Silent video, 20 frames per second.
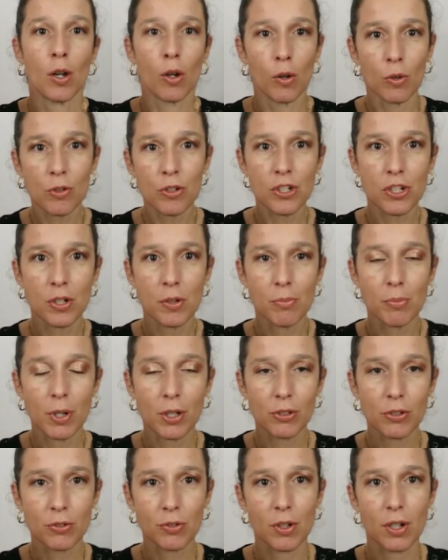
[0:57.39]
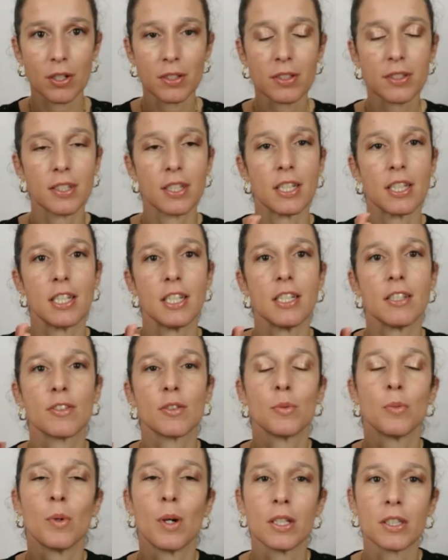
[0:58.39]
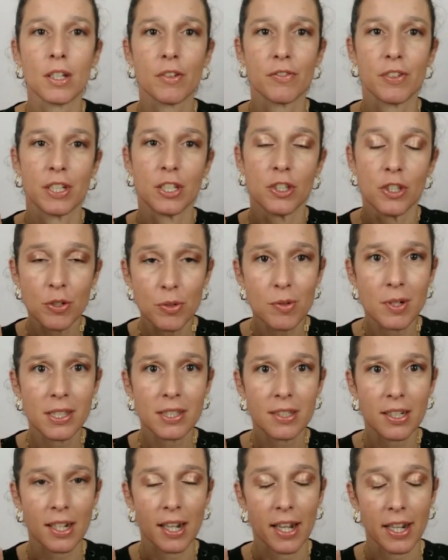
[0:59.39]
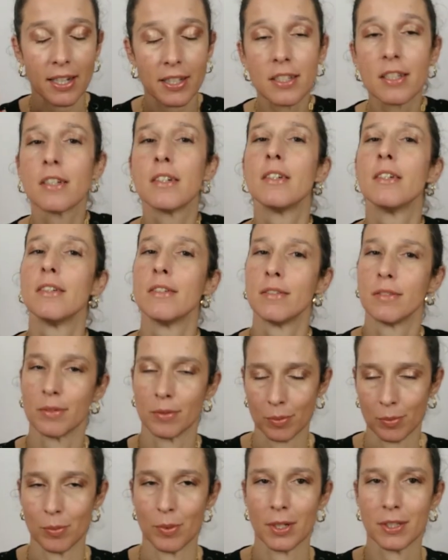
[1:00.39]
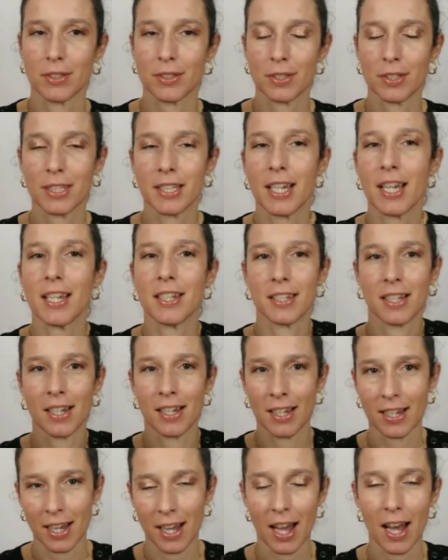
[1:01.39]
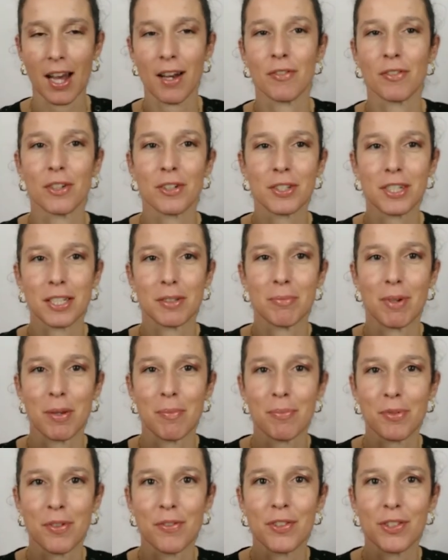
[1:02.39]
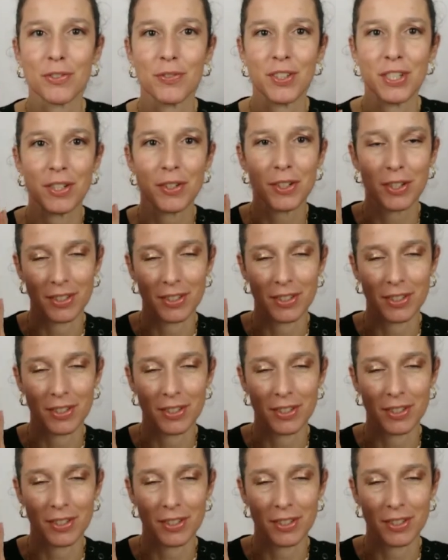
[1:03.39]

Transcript: Longchamp Box Trot is one of their newest line. Once again, have a look at my previous video